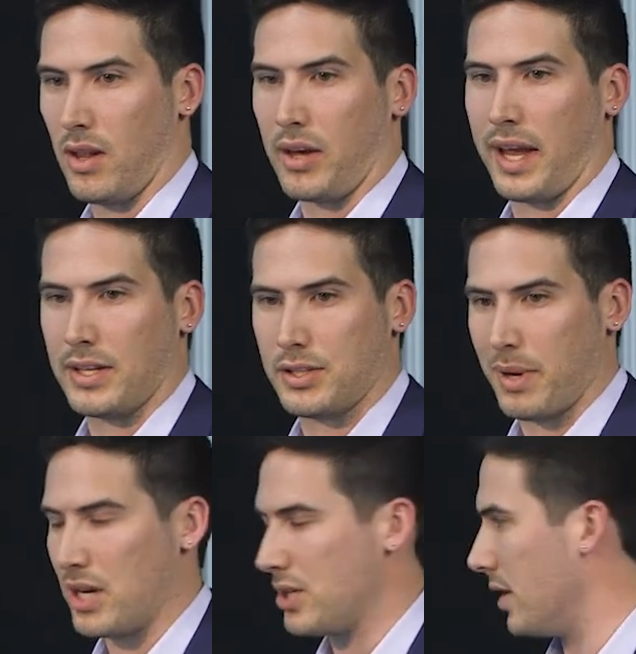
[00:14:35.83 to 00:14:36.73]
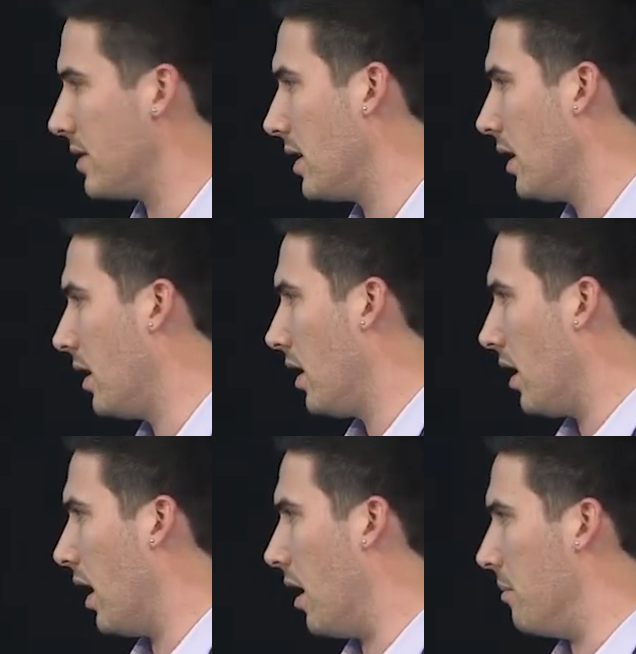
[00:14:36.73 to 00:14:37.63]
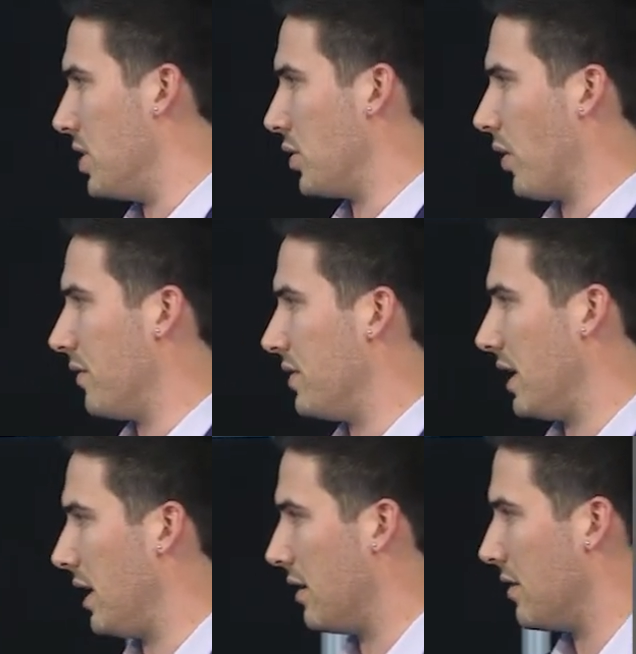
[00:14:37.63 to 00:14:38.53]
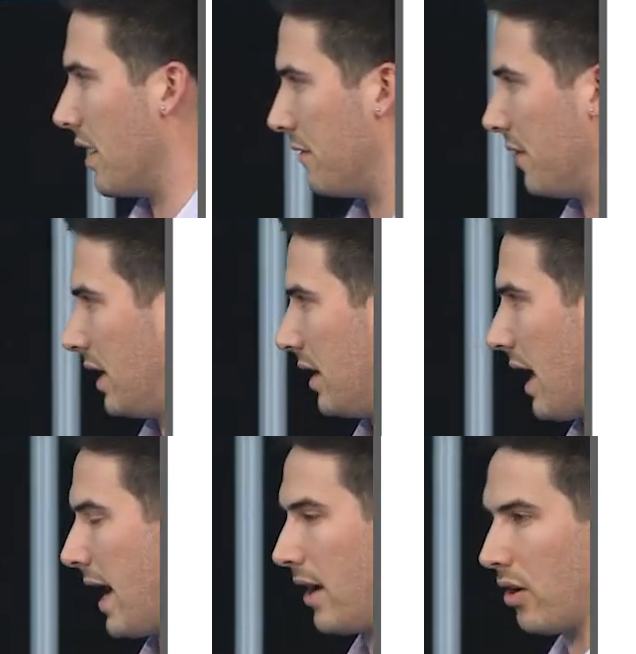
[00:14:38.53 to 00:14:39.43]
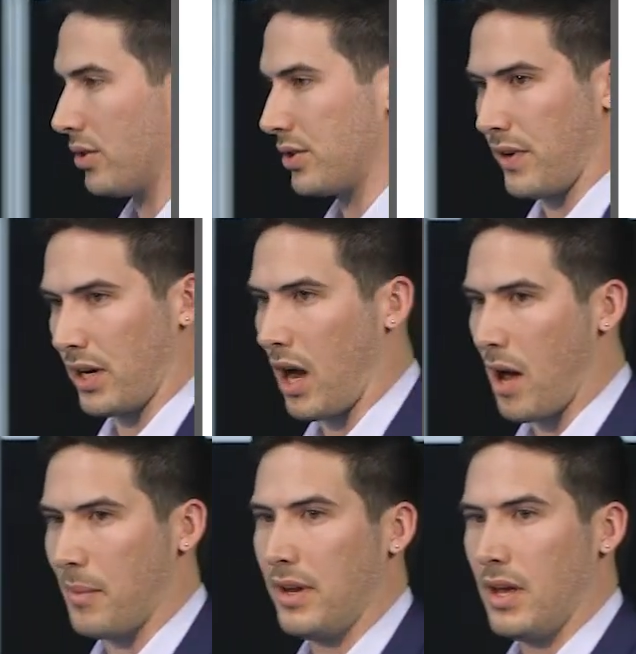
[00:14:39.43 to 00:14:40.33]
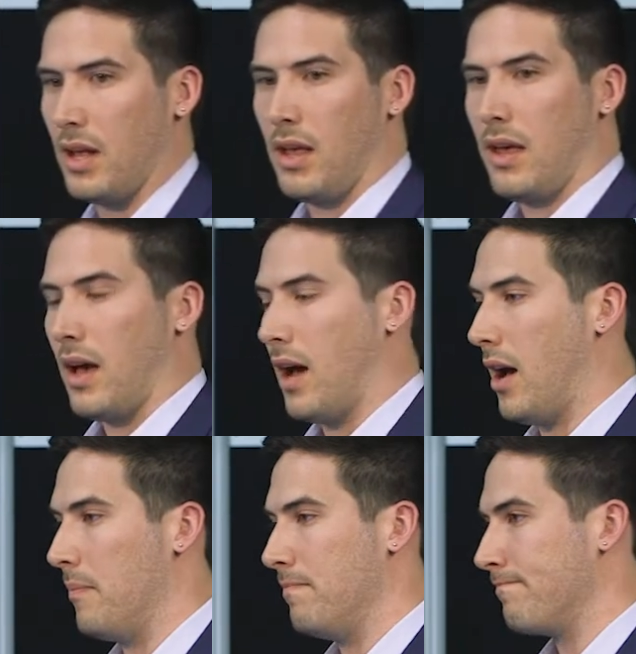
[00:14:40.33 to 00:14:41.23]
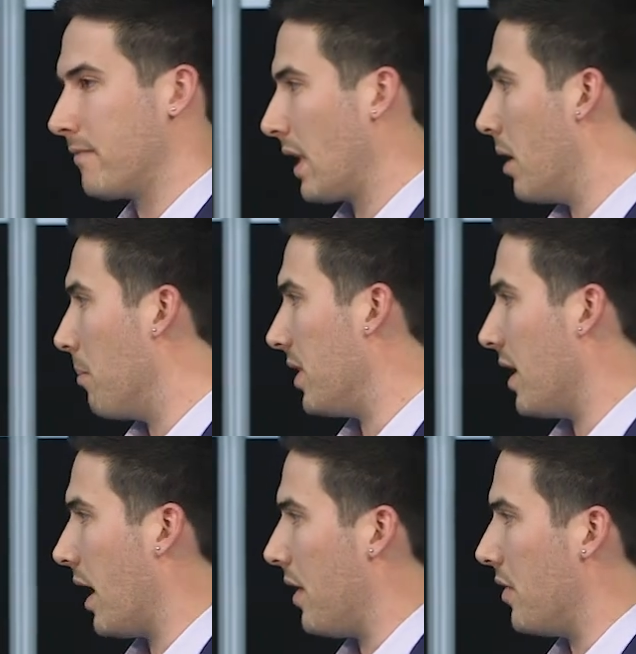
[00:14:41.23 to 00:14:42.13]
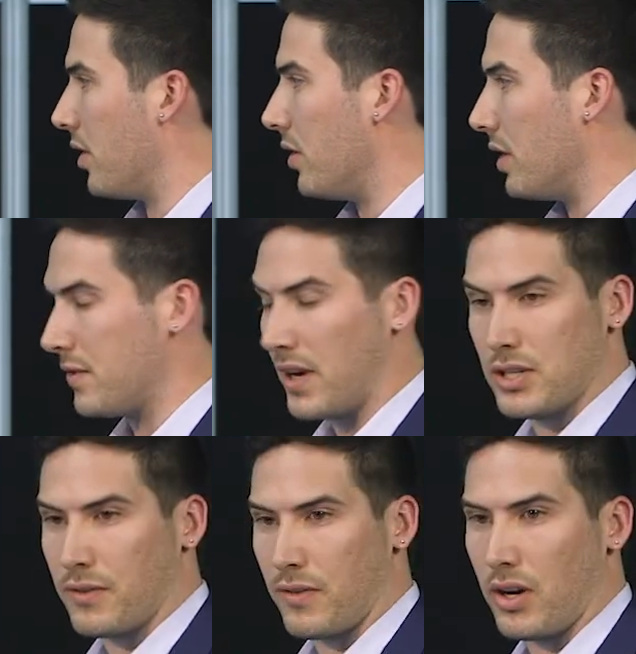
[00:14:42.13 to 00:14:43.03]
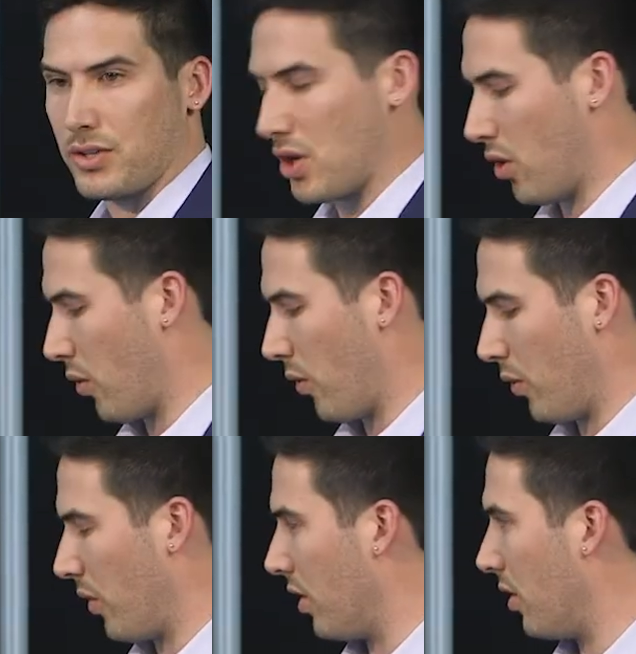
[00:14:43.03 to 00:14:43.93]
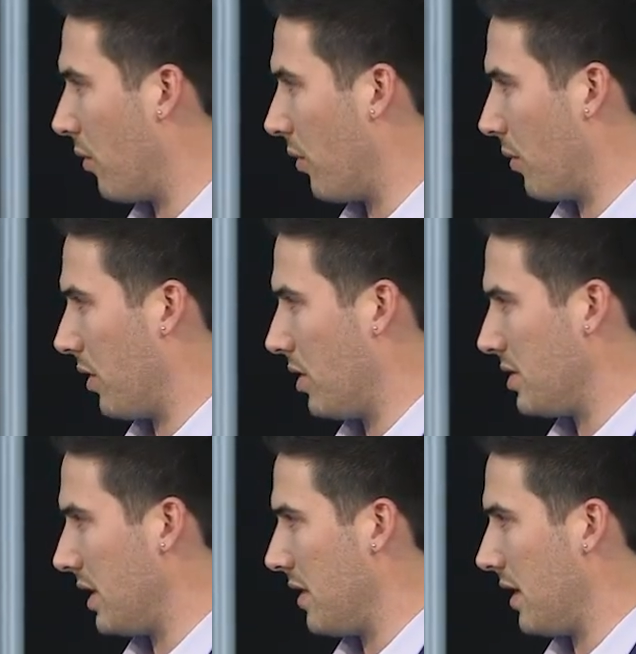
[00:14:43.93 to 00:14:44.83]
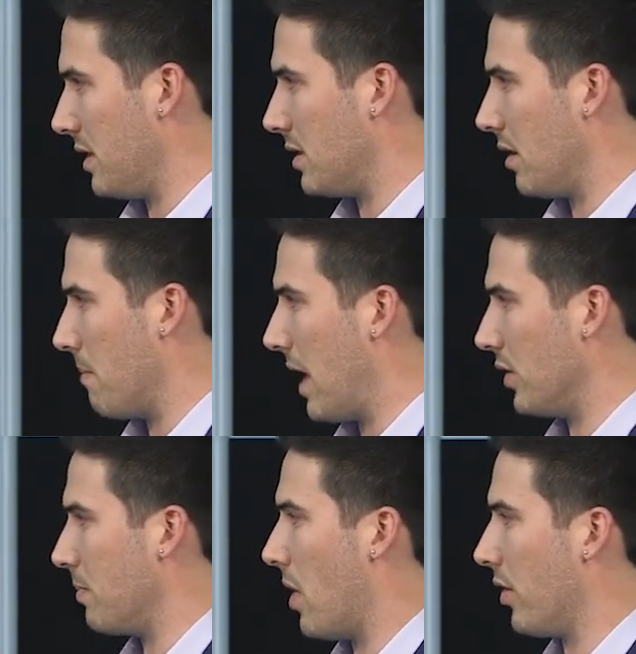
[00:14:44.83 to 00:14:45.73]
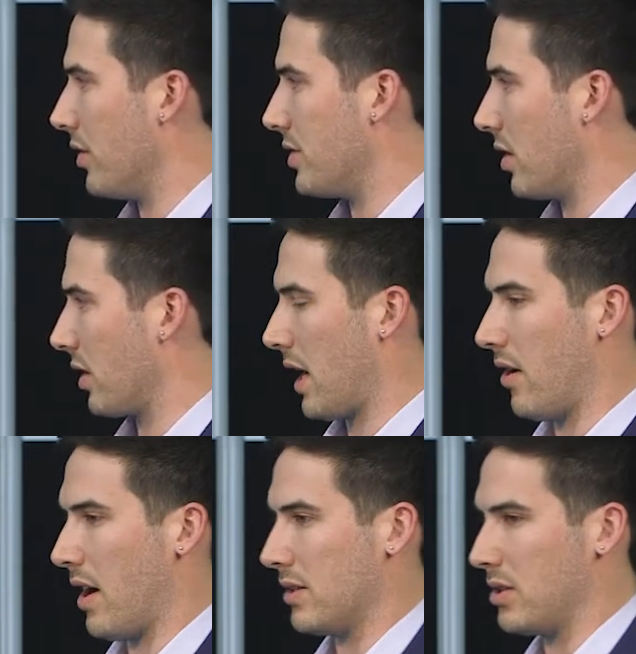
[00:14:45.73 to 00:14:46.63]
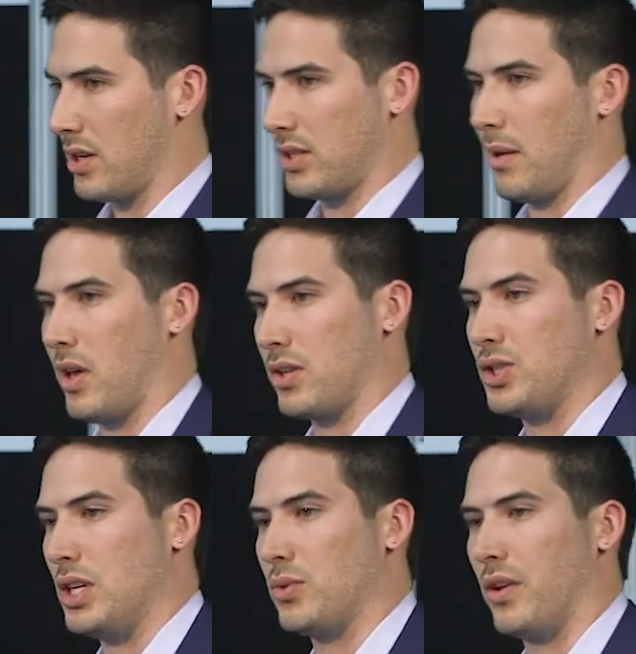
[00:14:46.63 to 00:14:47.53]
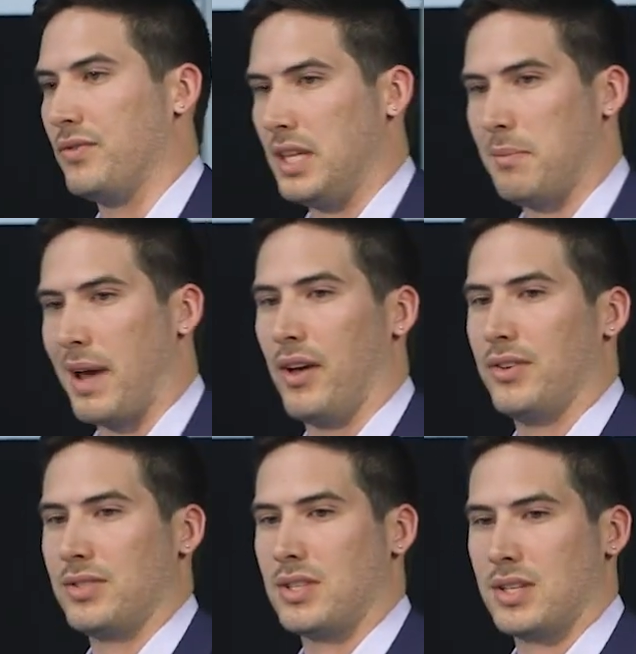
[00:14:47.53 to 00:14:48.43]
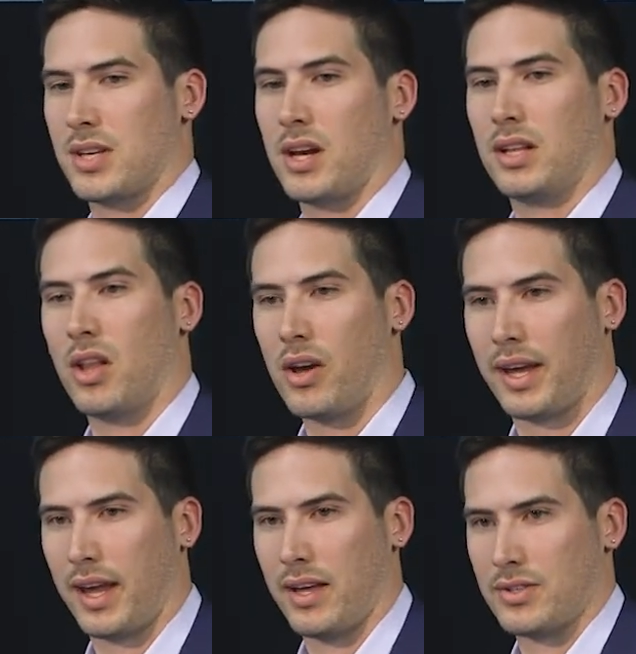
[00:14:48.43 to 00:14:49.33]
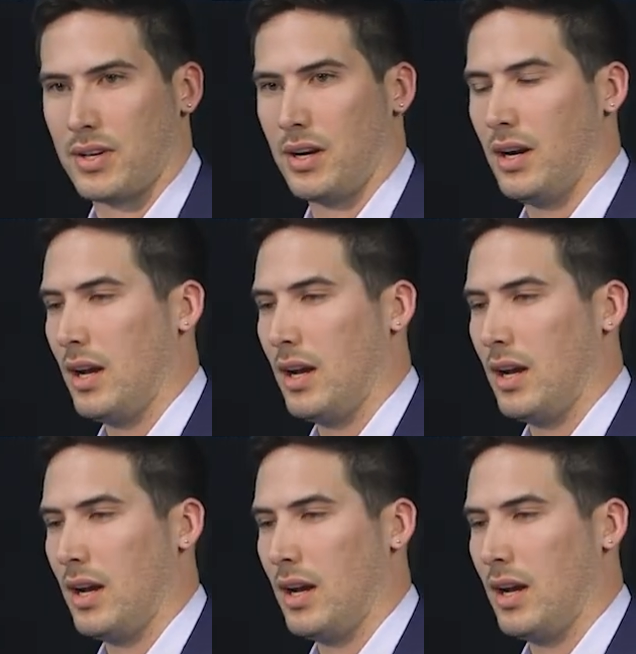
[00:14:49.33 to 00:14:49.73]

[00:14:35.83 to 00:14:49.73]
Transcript: lung cancer patients. G12D and V and A are also very common. But it's very diverse. So when we're using these mouse models that are KRAS, LOX, G12D mouse to study lung cancer,